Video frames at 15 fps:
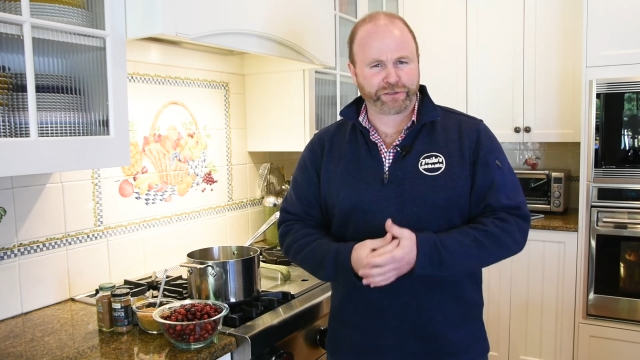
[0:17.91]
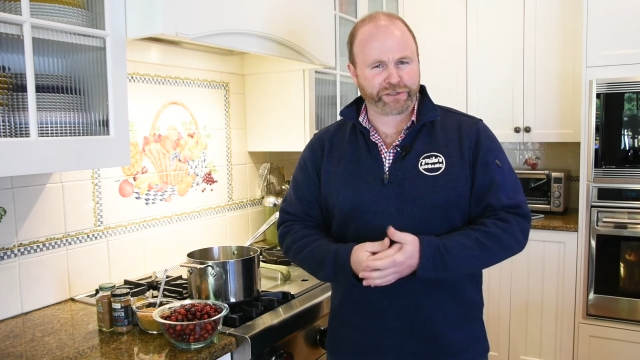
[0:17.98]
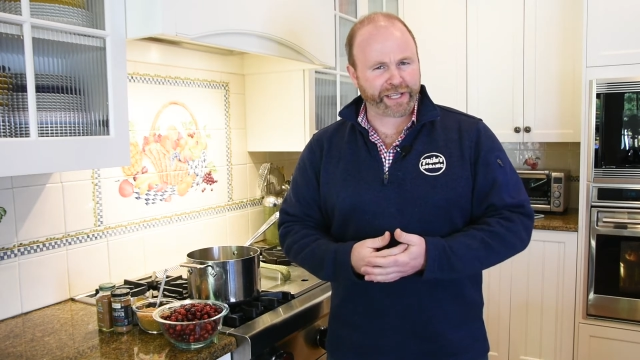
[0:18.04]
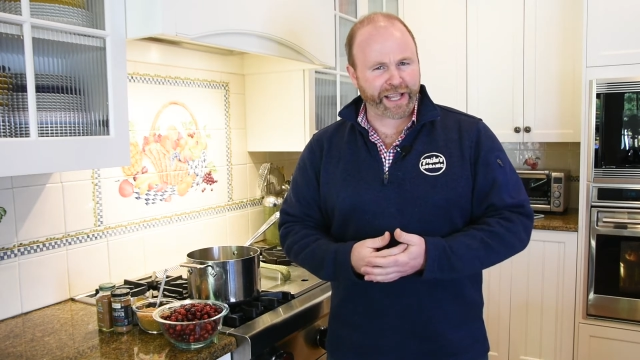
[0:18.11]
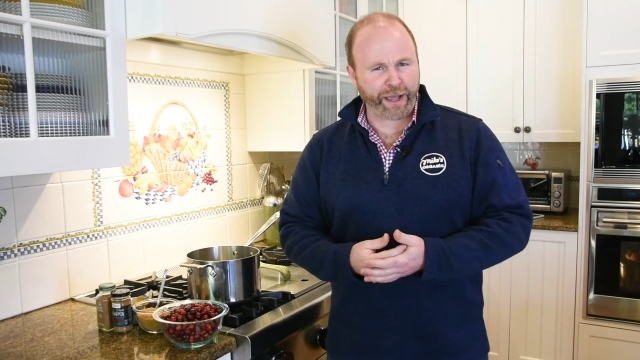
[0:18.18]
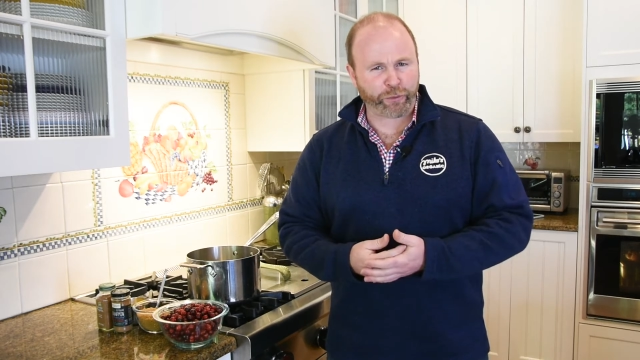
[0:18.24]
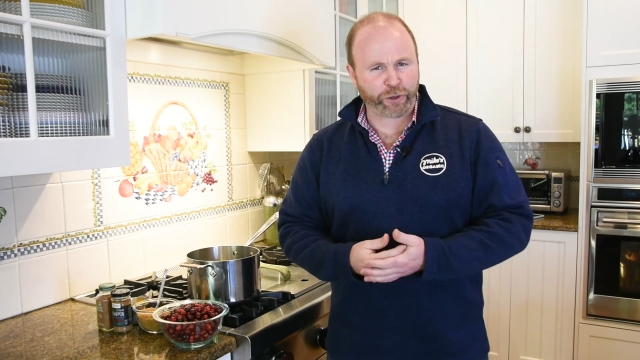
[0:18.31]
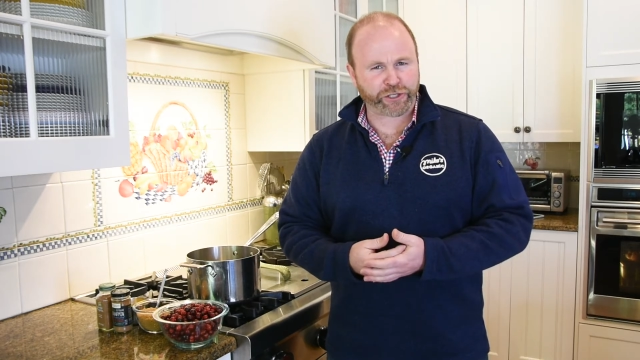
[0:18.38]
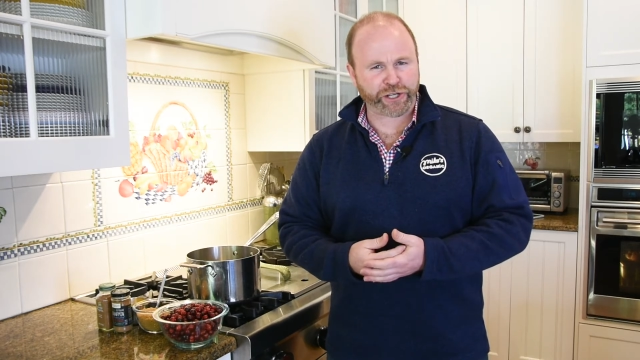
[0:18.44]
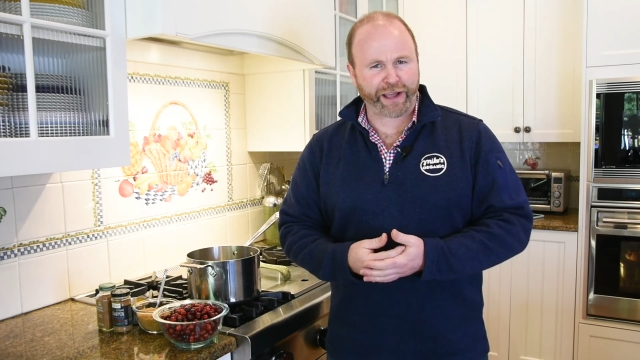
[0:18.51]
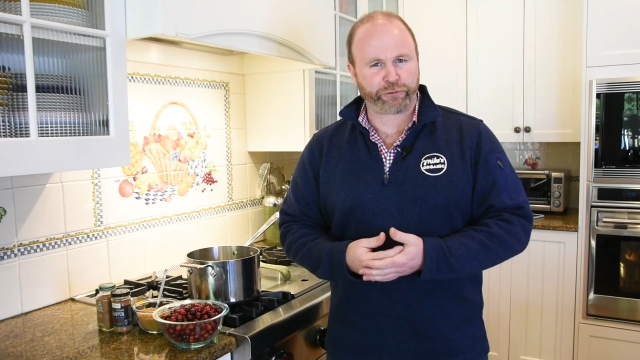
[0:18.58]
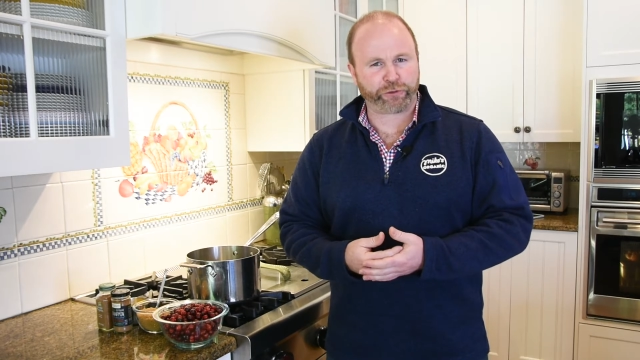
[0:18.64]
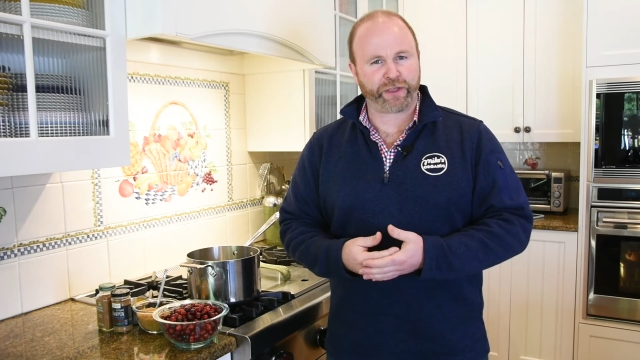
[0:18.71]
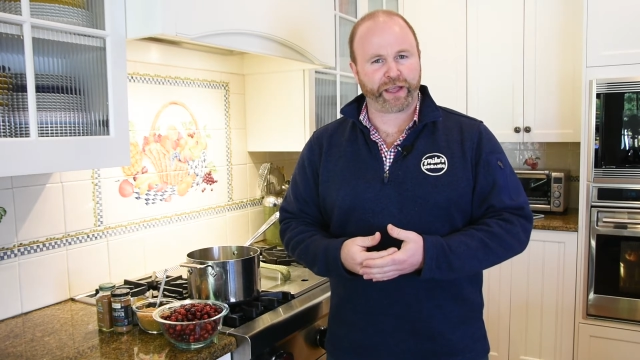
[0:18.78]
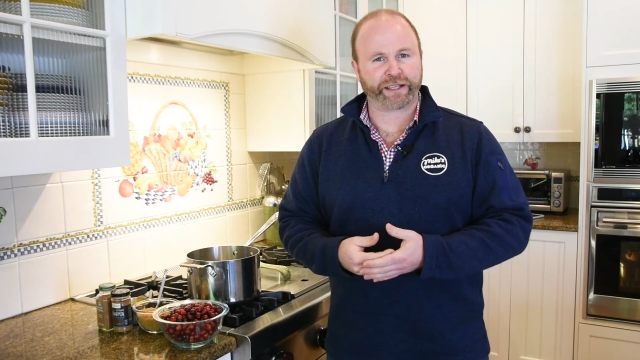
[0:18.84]
sandwich
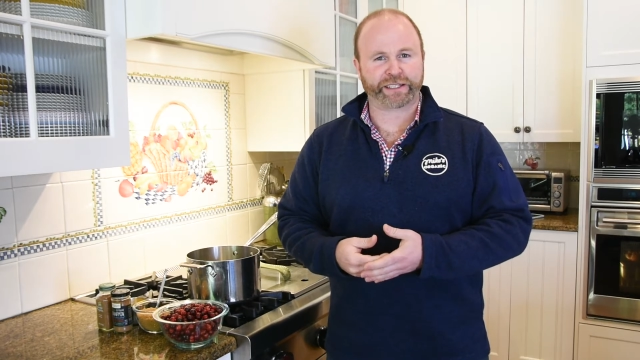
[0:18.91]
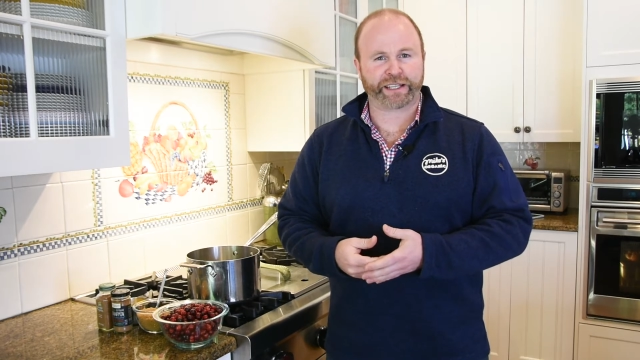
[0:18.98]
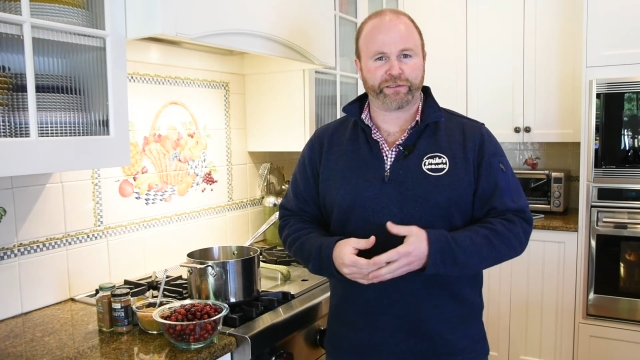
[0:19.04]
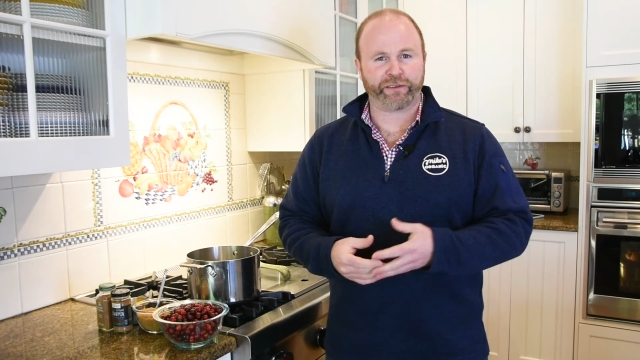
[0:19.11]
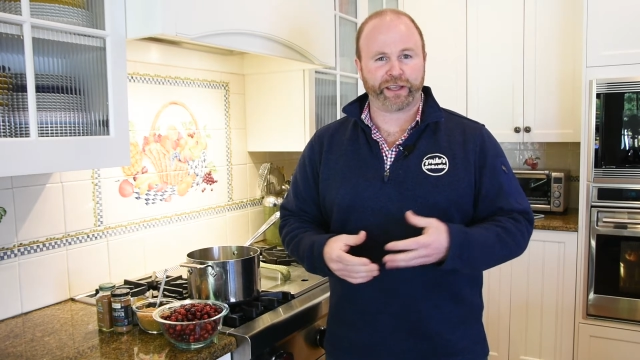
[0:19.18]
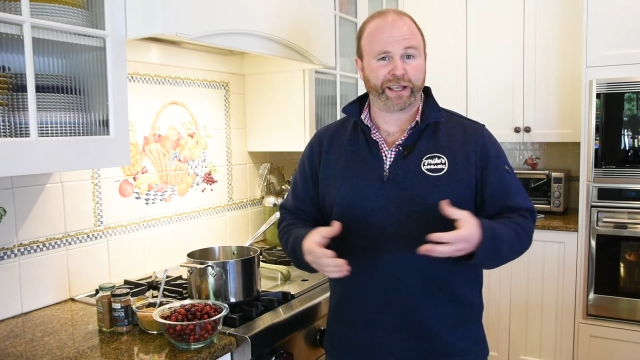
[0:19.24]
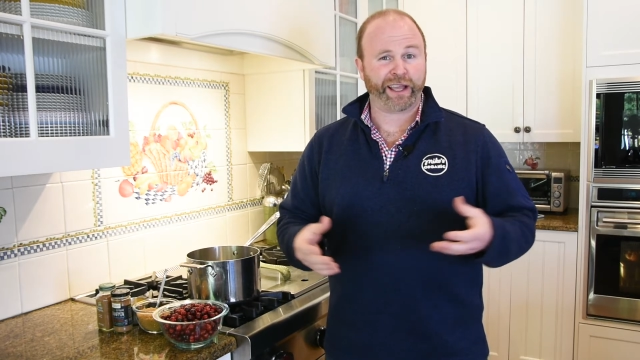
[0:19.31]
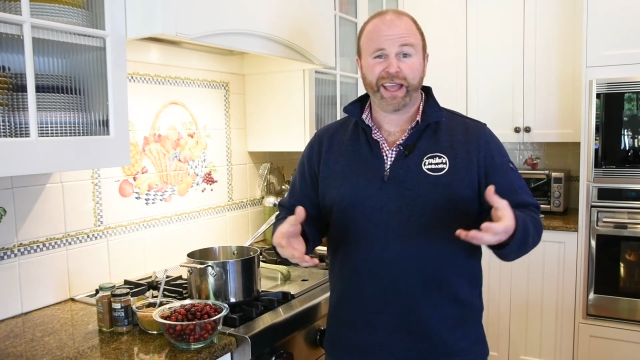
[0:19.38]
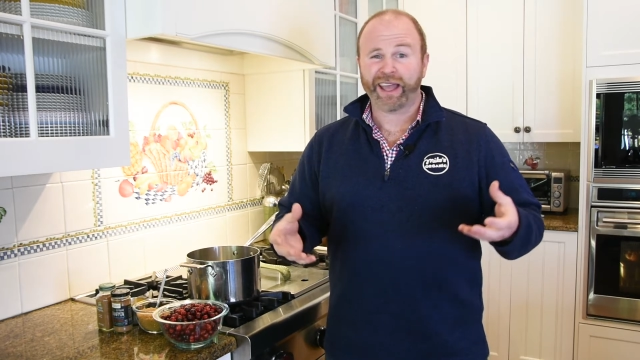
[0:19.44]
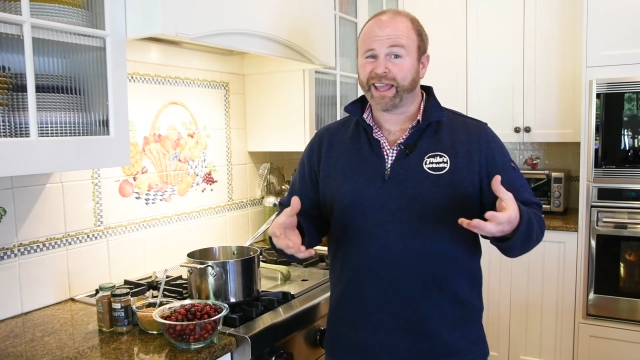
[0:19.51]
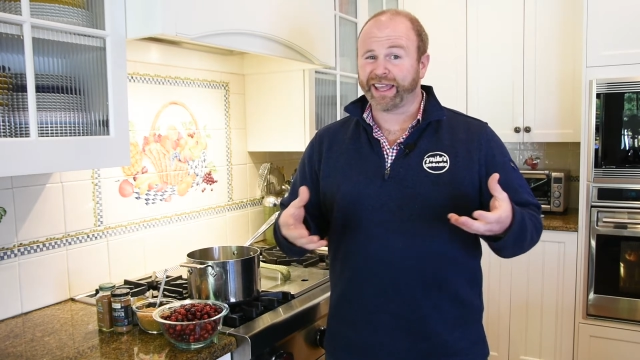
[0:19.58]
after Thanksgiving.